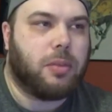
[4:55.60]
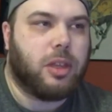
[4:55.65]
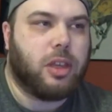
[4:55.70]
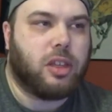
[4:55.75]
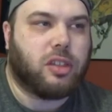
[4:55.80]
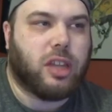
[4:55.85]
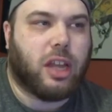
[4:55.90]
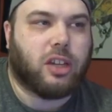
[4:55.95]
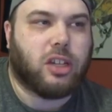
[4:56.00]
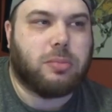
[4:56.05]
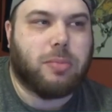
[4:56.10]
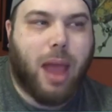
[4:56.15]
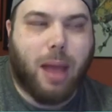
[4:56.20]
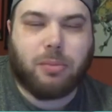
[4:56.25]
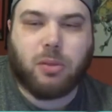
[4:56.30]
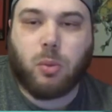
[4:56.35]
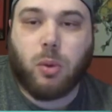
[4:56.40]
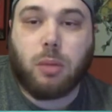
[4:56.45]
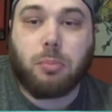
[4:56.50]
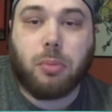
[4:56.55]
it's actually
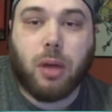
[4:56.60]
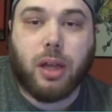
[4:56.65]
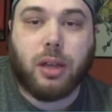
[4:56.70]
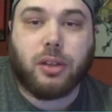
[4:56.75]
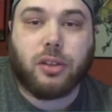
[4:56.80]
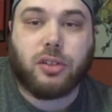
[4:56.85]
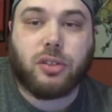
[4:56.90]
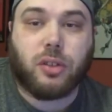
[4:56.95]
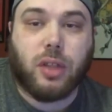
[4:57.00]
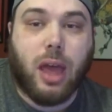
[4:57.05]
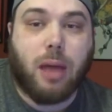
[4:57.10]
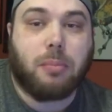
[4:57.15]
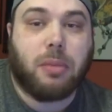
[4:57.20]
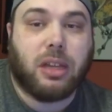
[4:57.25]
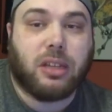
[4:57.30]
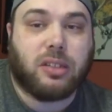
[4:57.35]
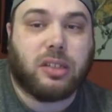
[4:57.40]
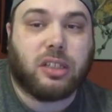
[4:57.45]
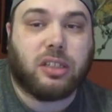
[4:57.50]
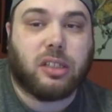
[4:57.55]
mapped to one button, so that
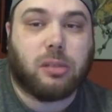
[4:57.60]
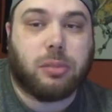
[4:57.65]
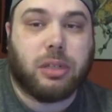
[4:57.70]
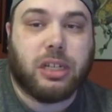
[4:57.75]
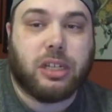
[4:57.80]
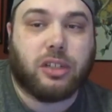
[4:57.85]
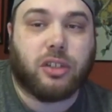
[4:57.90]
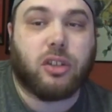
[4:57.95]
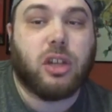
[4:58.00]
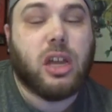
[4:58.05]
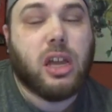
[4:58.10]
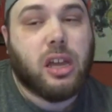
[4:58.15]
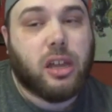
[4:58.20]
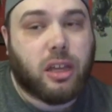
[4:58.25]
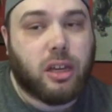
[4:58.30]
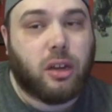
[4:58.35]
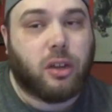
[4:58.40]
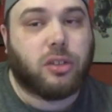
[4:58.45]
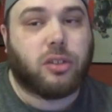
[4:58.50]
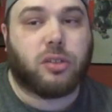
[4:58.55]
makes things a little bit easier.
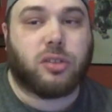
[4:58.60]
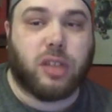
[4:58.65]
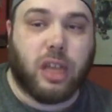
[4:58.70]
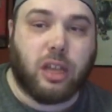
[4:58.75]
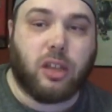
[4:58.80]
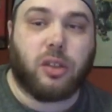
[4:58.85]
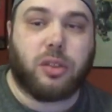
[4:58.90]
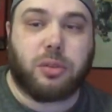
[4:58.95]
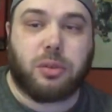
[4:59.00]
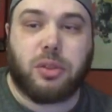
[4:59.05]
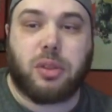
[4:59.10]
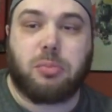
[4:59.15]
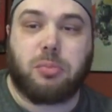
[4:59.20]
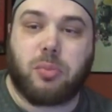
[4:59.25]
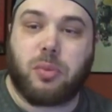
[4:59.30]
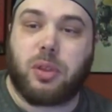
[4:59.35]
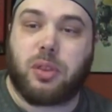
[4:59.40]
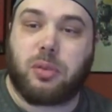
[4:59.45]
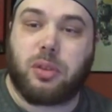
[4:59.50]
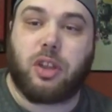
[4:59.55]
You can also cycle through
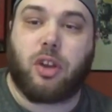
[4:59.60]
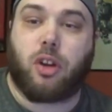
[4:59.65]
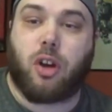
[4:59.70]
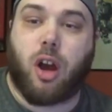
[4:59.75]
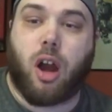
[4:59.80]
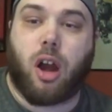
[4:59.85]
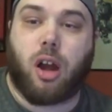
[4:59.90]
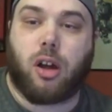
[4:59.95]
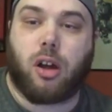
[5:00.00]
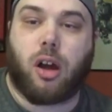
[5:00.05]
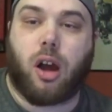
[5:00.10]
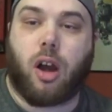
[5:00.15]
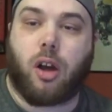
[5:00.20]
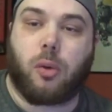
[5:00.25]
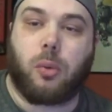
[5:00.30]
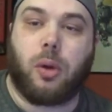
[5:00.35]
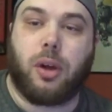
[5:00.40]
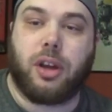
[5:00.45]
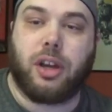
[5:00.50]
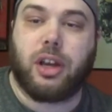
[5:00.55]
them with your
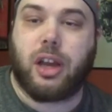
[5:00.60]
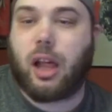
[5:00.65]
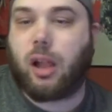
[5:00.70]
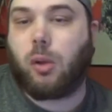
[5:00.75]
R1 and